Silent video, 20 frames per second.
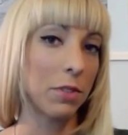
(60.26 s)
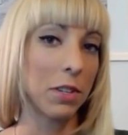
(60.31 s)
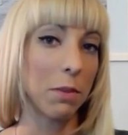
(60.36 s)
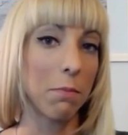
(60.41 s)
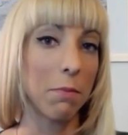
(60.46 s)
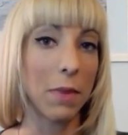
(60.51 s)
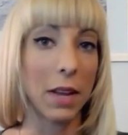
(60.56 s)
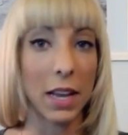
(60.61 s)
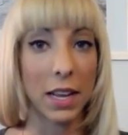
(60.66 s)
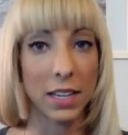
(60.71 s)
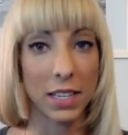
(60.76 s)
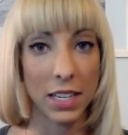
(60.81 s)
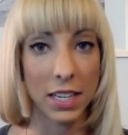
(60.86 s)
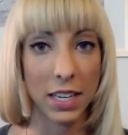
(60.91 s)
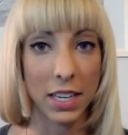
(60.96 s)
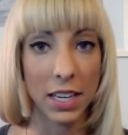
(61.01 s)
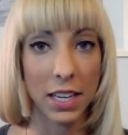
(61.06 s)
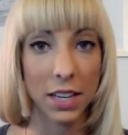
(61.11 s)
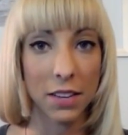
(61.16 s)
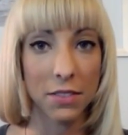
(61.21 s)
demanding
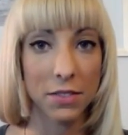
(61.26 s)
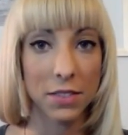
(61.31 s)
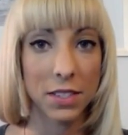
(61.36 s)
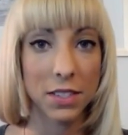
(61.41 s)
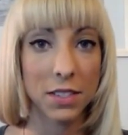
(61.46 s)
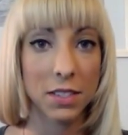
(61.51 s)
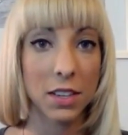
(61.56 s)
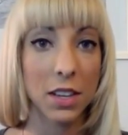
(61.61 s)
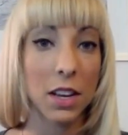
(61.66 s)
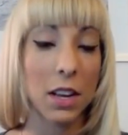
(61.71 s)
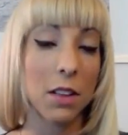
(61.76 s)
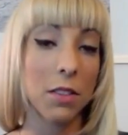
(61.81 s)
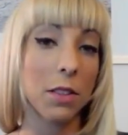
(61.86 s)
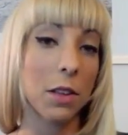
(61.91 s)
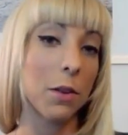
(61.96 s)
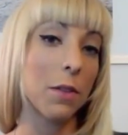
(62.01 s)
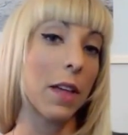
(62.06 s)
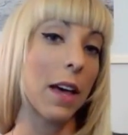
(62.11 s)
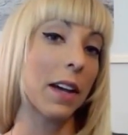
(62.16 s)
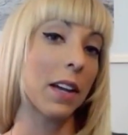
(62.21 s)
gifts,
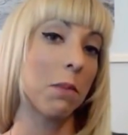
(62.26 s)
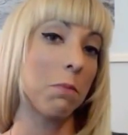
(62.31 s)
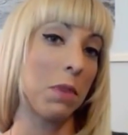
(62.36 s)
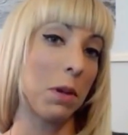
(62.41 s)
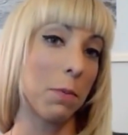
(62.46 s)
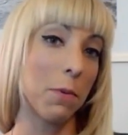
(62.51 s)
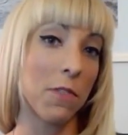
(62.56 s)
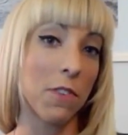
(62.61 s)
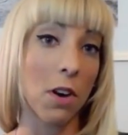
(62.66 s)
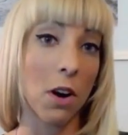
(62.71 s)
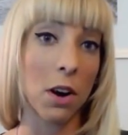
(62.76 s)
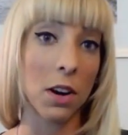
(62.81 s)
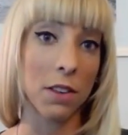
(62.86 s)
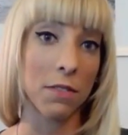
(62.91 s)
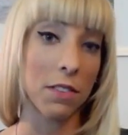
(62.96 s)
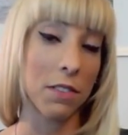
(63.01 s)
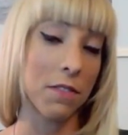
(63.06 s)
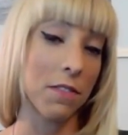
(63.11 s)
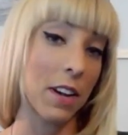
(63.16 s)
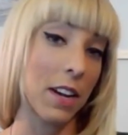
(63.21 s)
though that can be part of
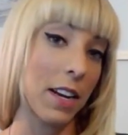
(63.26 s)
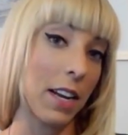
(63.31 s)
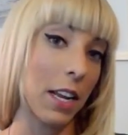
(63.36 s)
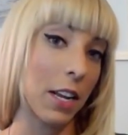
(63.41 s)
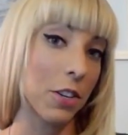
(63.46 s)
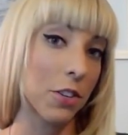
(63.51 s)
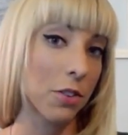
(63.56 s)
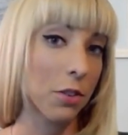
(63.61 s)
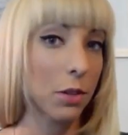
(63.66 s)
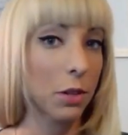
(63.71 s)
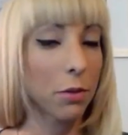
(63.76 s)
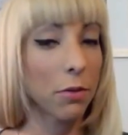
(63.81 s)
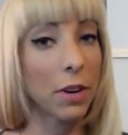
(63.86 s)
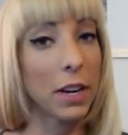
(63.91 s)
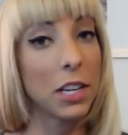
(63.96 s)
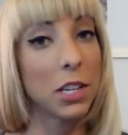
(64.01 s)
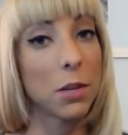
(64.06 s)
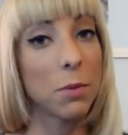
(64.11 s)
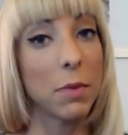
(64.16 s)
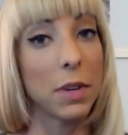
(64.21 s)
a financial
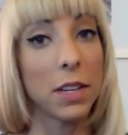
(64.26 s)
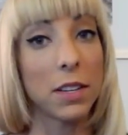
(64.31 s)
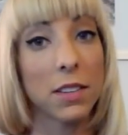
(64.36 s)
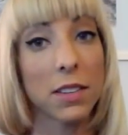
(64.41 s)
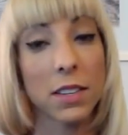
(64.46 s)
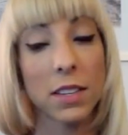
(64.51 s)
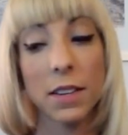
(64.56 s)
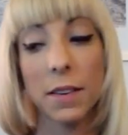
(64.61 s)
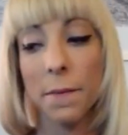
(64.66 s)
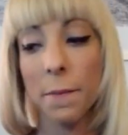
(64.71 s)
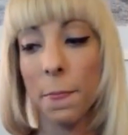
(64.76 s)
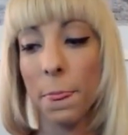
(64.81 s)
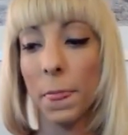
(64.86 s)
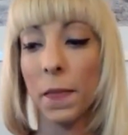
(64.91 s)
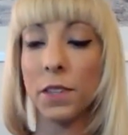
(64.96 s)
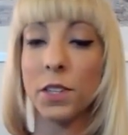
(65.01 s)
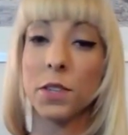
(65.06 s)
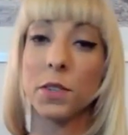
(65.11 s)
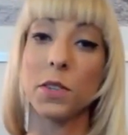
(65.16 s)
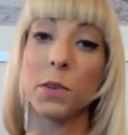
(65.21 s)
arrangement. It
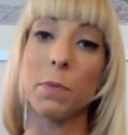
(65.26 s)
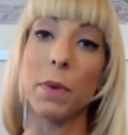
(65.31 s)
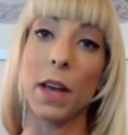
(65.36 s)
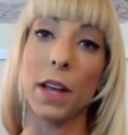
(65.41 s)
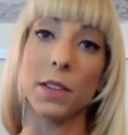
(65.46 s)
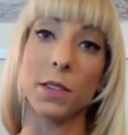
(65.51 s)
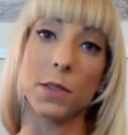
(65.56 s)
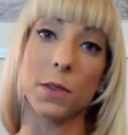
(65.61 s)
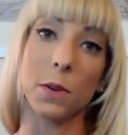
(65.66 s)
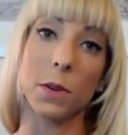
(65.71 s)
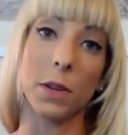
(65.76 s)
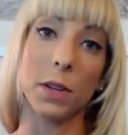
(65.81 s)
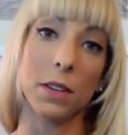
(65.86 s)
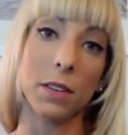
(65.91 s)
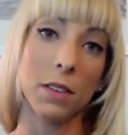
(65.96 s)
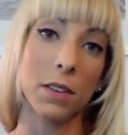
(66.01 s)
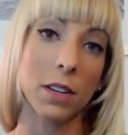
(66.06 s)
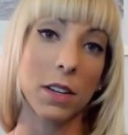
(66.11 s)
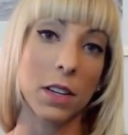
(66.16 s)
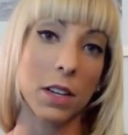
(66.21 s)
just depends on,
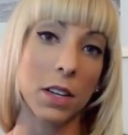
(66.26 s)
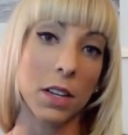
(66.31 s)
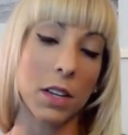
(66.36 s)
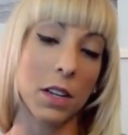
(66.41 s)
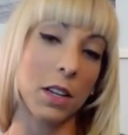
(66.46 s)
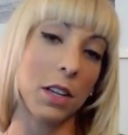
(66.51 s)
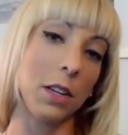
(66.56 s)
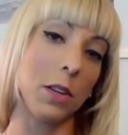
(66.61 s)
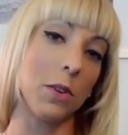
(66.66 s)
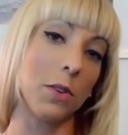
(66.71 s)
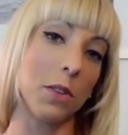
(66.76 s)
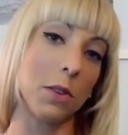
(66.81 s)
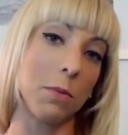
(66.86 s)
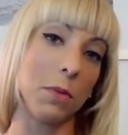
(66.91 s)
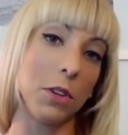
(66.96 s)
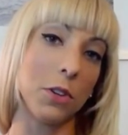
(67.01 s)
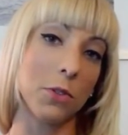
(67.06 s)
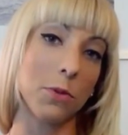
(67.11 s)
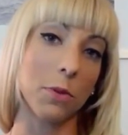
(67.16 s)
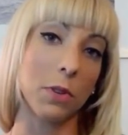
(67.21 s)
the
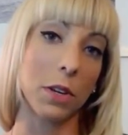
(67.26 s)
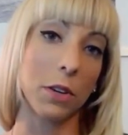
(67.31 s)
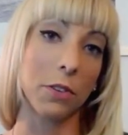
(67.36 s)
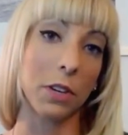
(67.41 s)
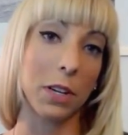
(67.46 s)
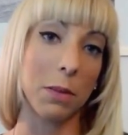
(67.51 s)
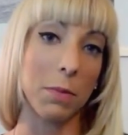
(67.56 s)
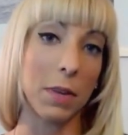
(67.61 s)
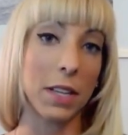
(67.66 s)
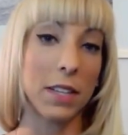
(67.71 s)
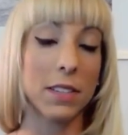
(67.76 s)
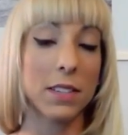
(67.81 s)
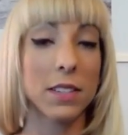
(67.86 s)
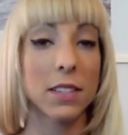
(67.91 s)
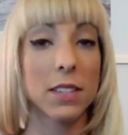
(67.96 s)
mutual agreement.